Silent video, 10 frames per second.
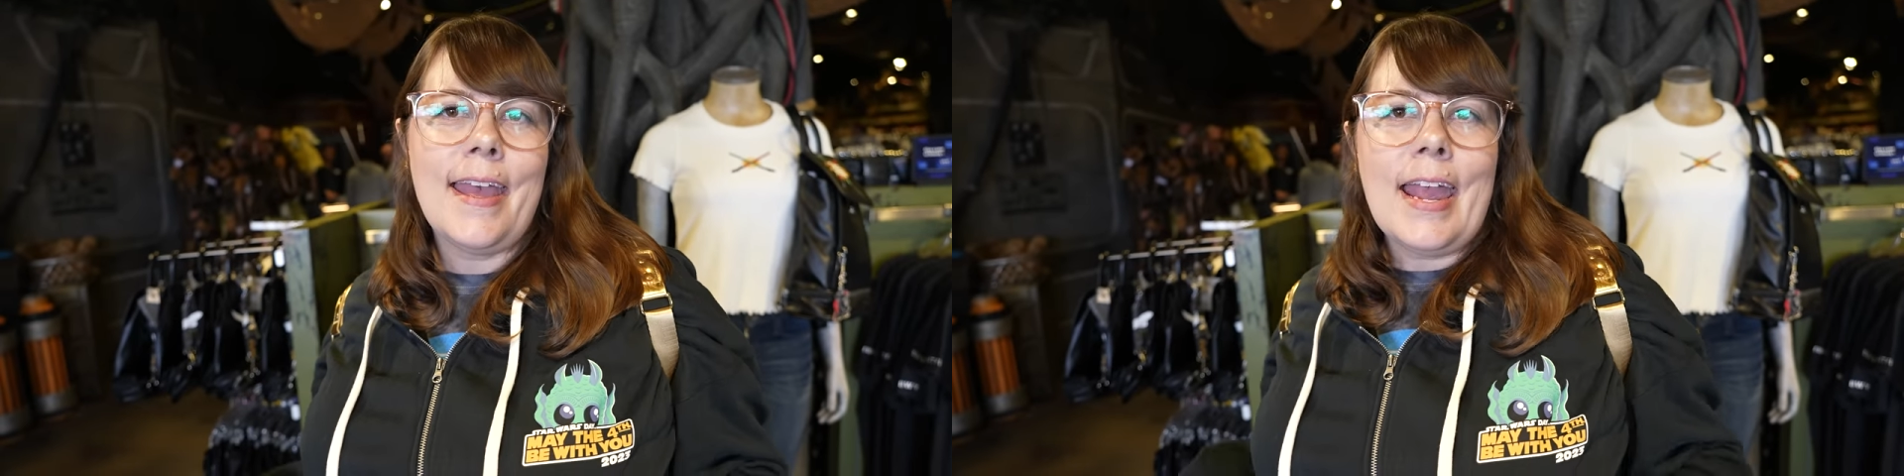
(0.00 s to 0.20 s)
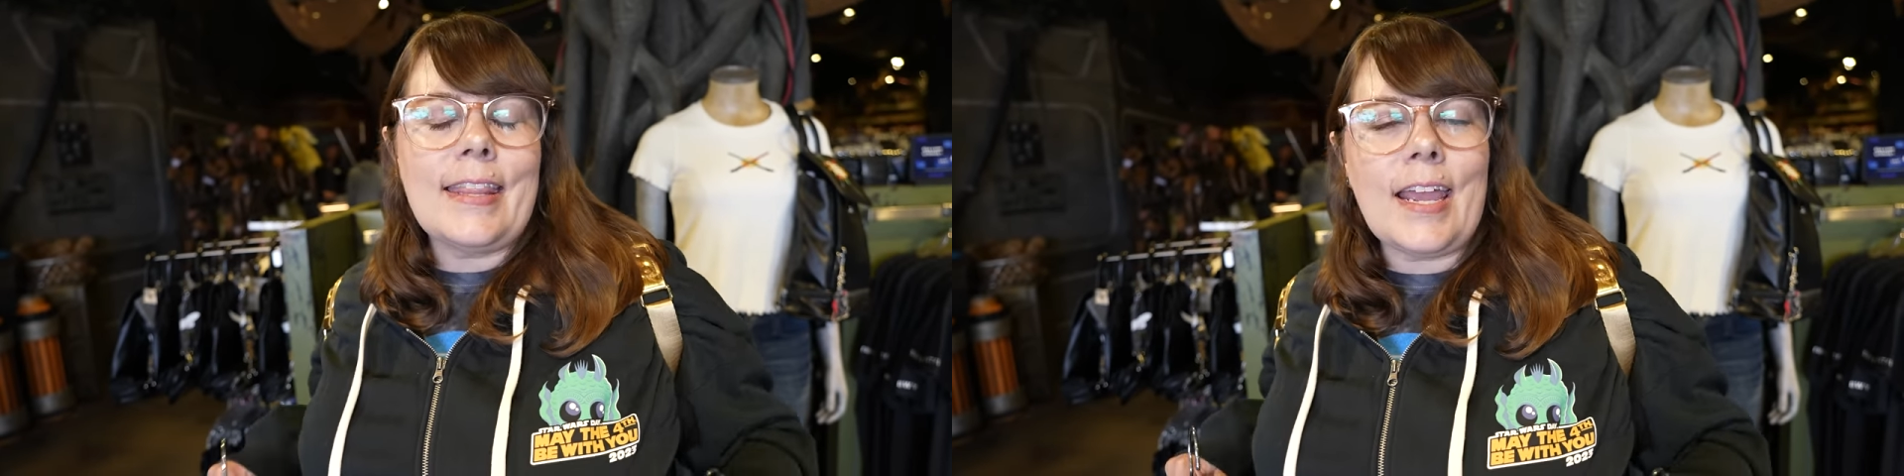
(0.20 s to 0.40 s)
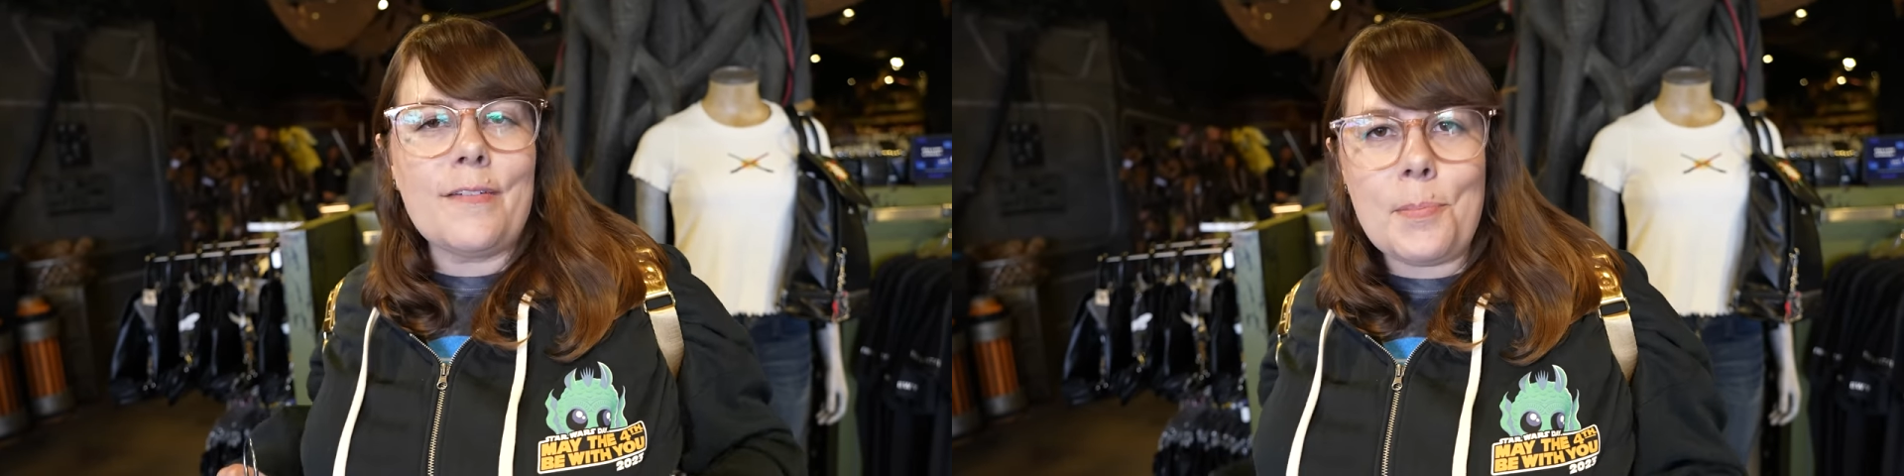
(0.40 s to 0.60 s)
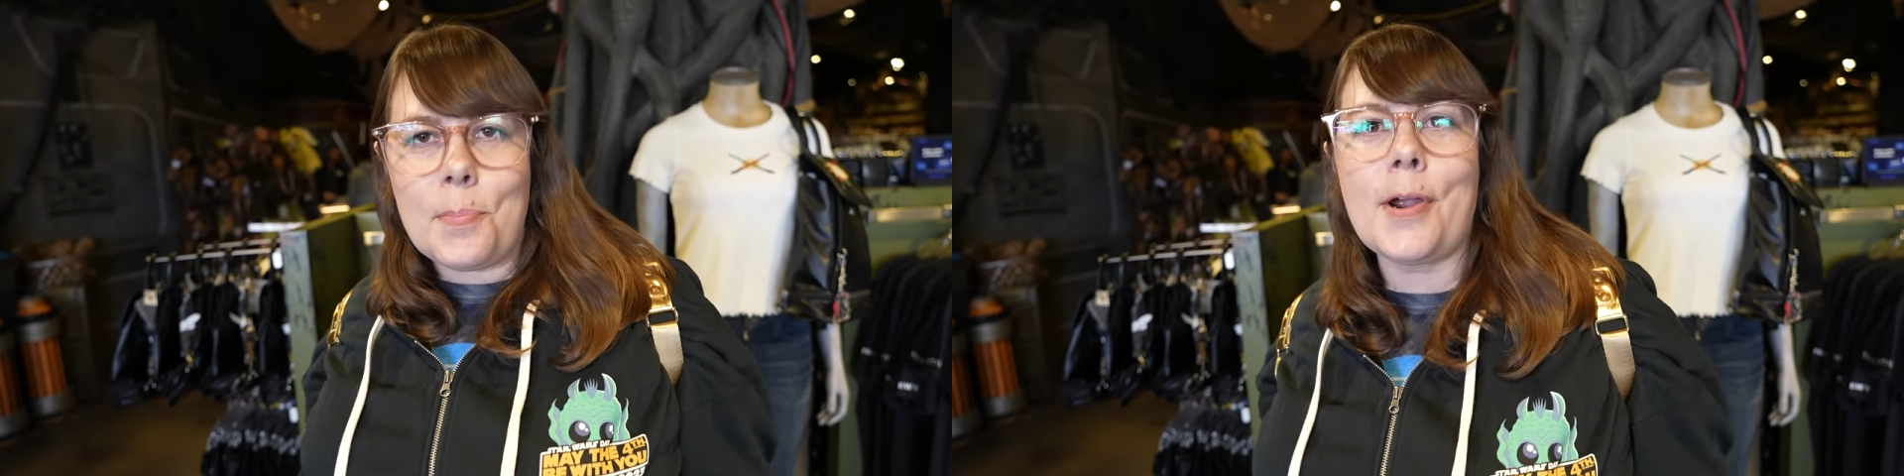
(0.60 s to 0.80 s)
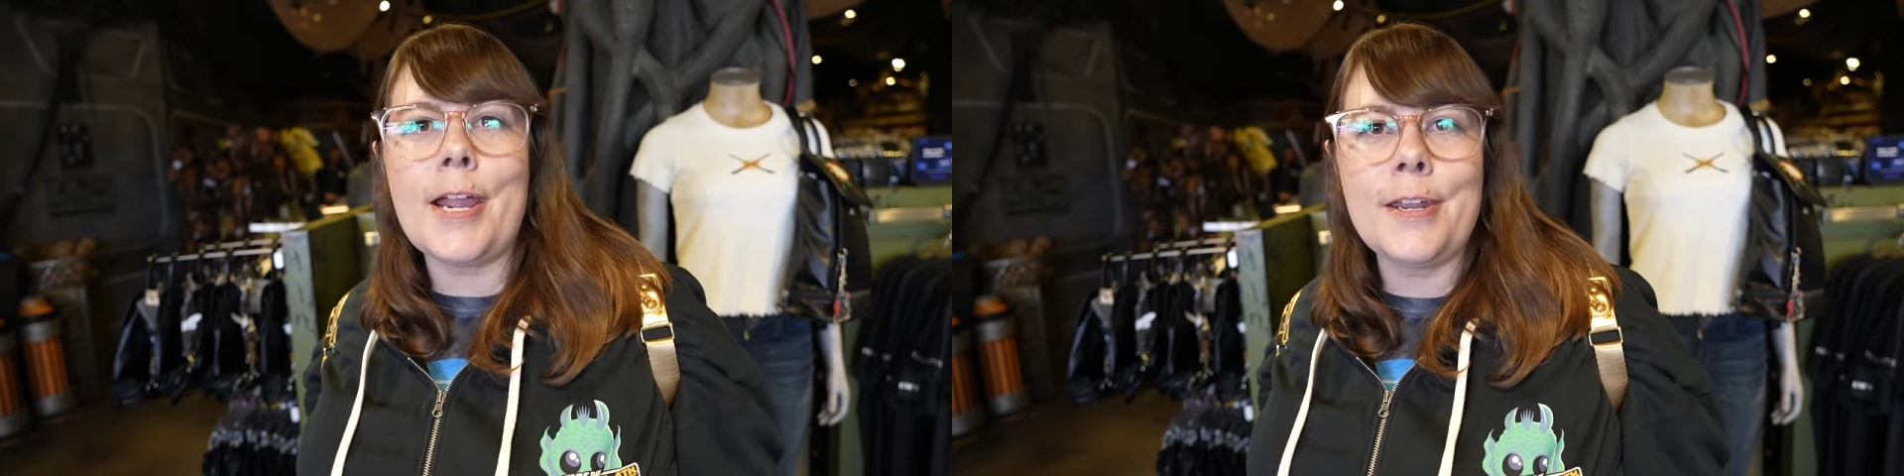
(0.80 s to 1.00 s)
and they have a
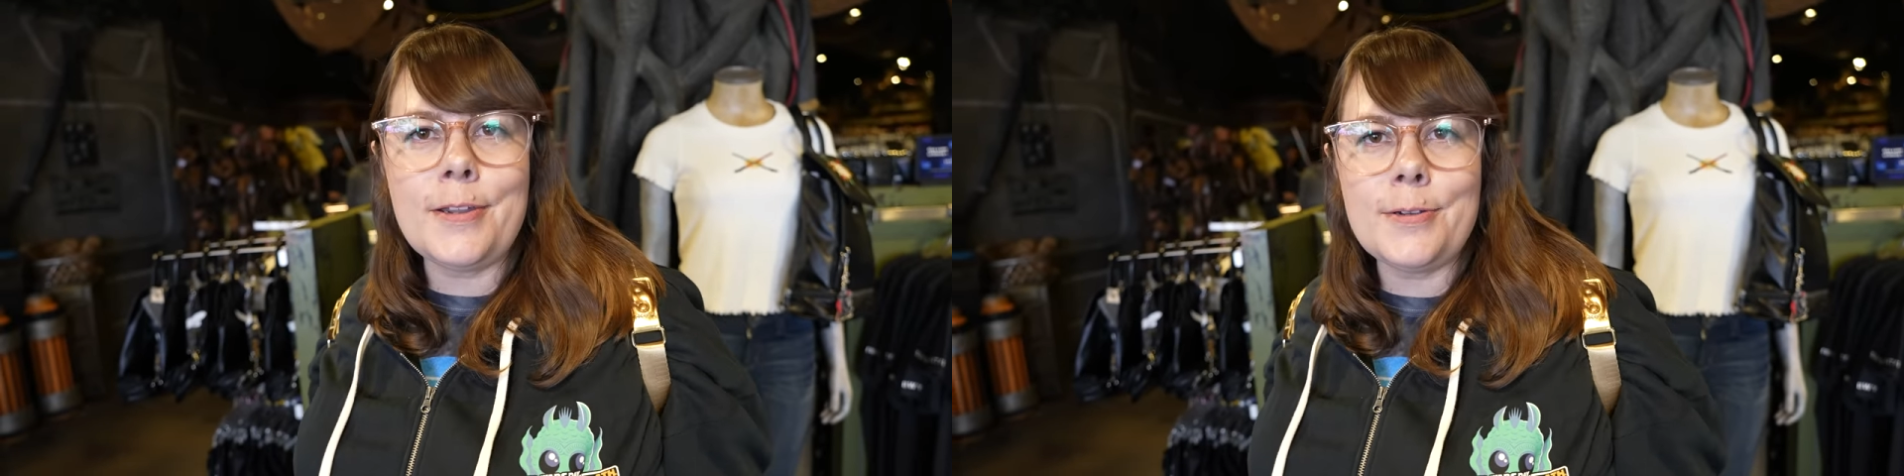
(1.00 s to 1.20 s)
brand new